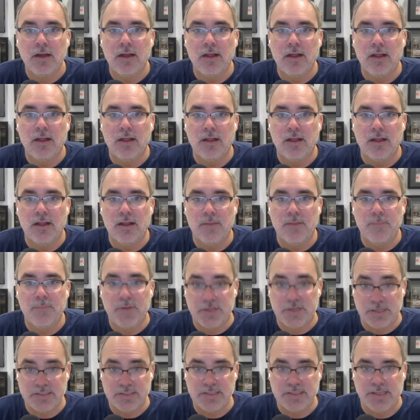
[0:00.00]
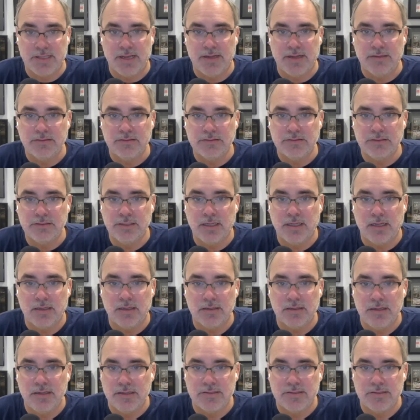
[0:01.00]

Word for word: uh, because of that. Yeah,